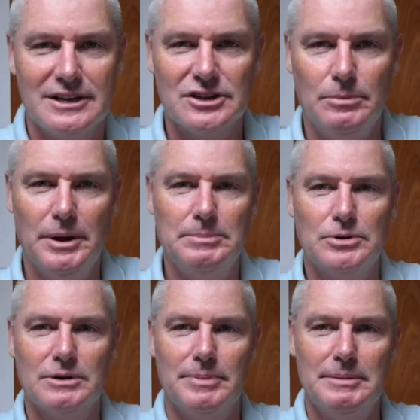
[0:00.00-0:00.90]
So people
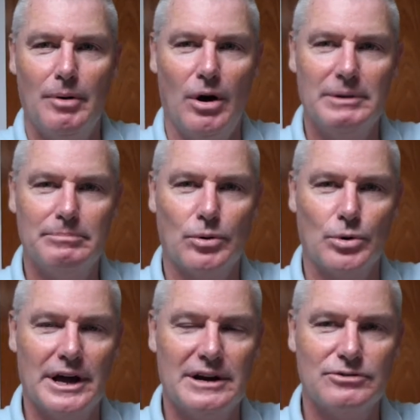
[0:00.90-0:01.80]
can be
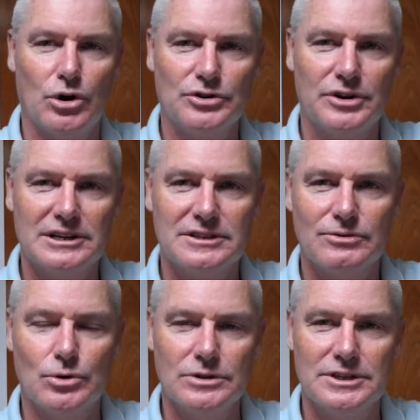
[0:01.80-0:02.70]
brought out of contracts,
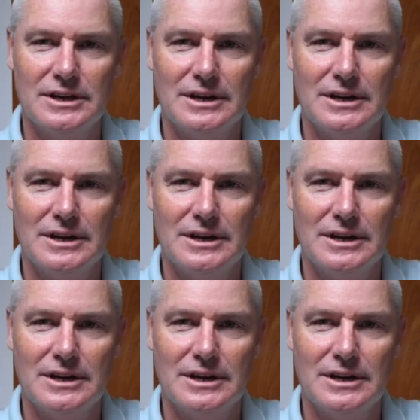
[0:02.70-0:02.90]
of course.